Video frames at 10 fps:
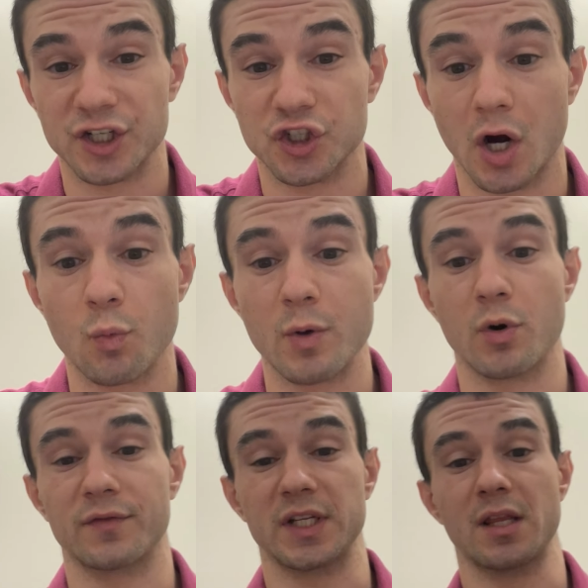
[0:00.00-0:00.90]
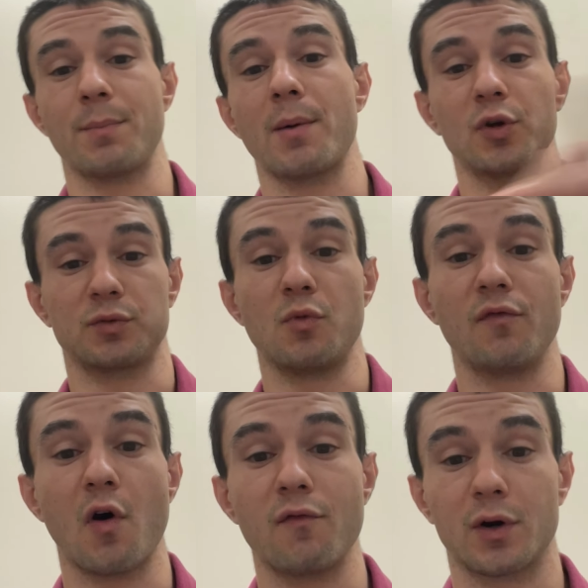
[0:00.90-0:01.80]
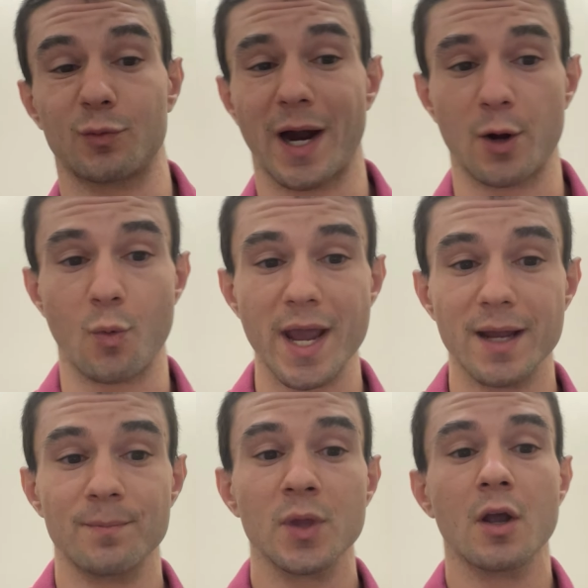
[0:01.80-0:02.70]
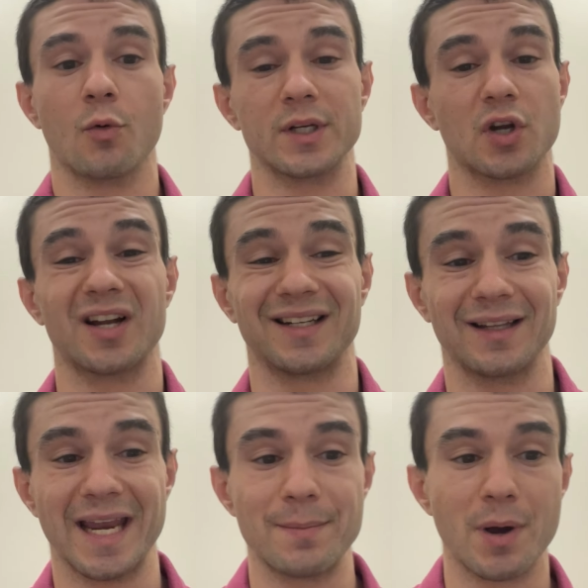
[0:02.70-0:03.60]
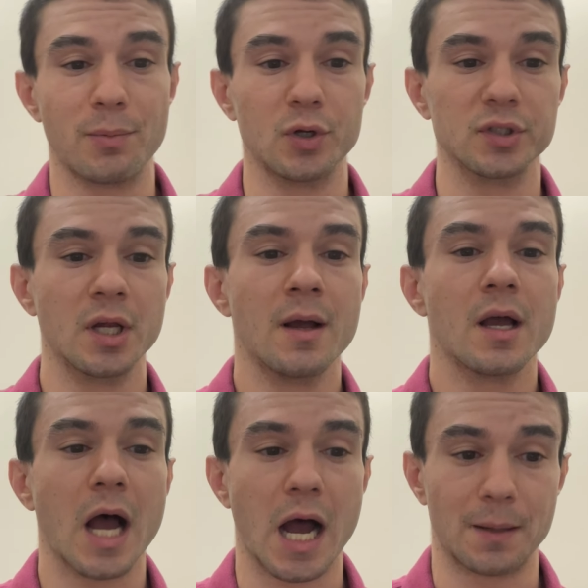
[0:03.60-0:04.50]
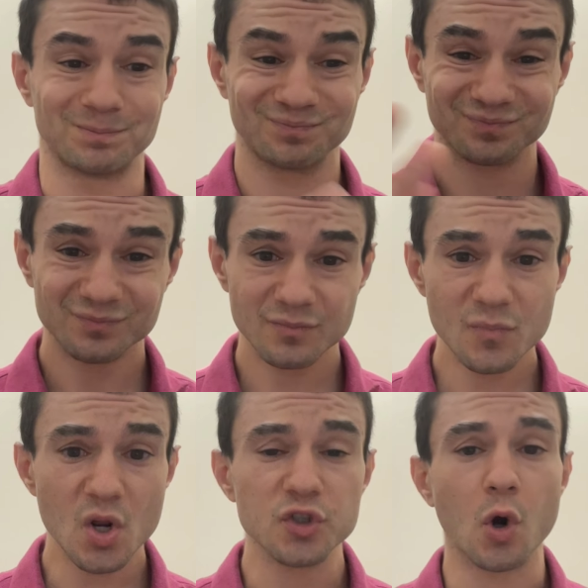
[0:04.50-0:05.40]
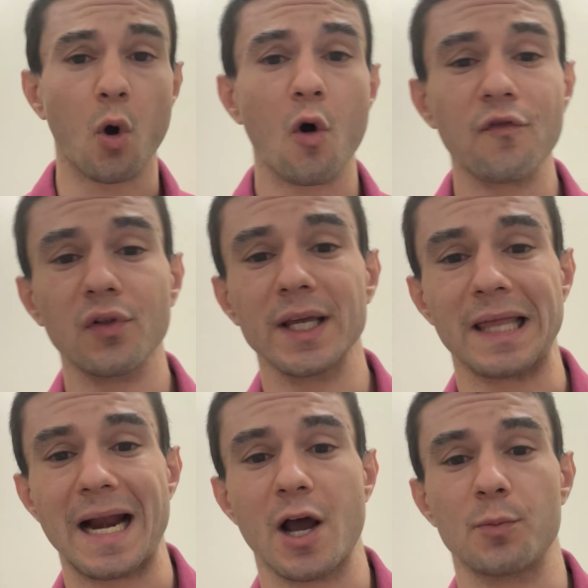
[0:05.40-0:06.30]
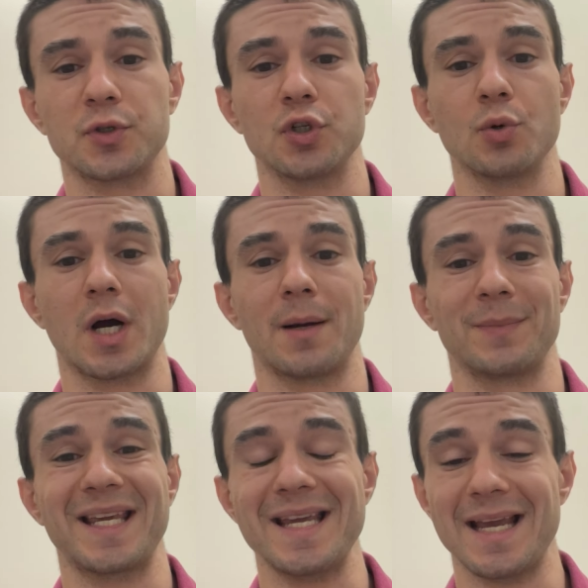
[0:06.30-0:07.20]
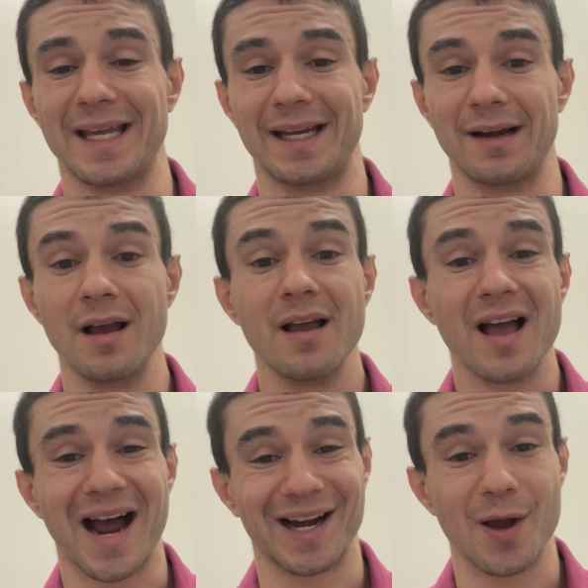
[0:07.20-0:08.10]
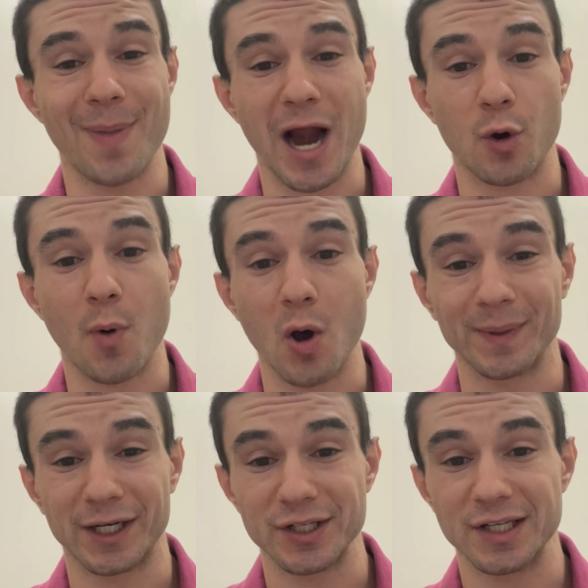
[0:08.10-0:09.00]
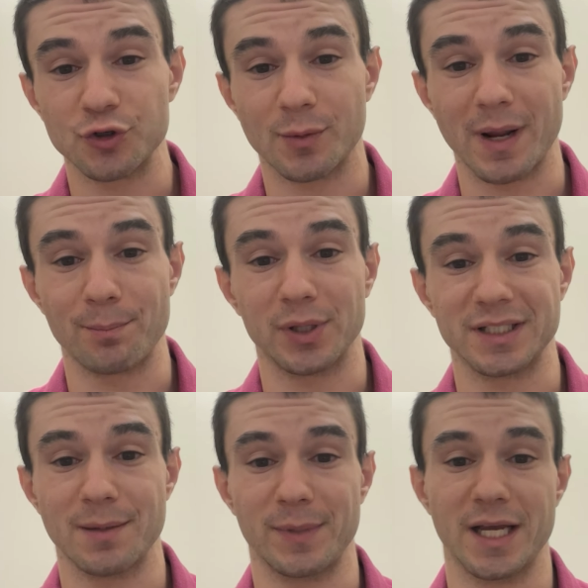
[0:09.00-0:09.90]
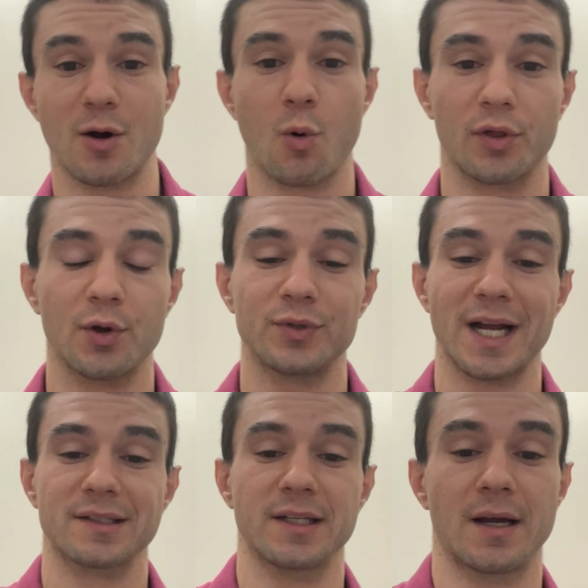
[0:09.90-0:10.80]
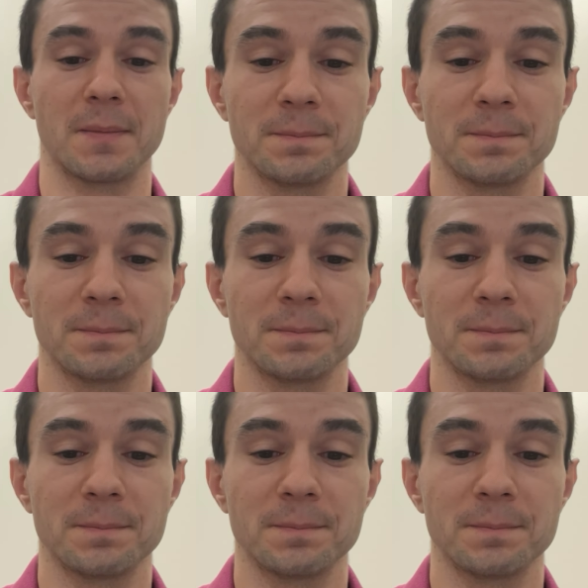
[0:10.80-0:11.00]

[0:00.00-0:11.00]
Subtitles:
shunt. We would have seen the bubbles move over right away. We saw delayed bubbles. So hopefully that helps you key in on hepatopulmonary syndrome and platypnea orthodexia.